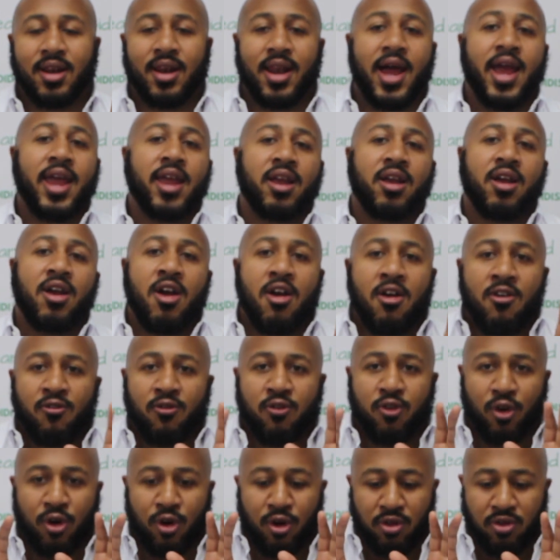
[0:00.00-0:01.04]
like
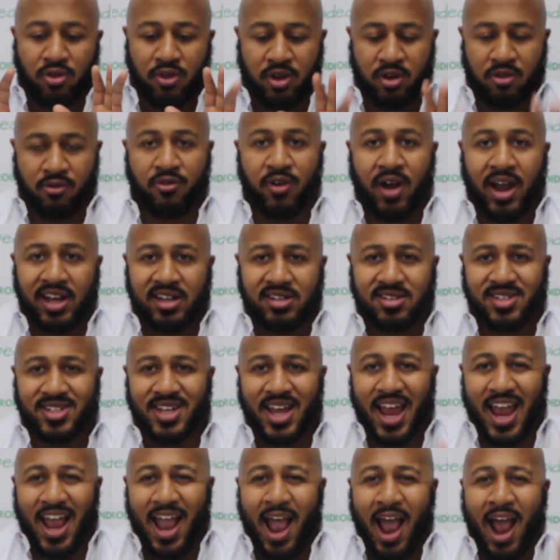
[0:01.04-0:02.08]
for the
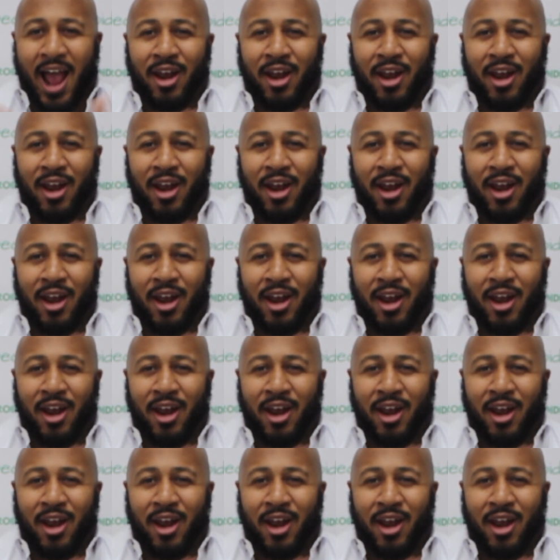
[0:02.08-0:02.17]
device,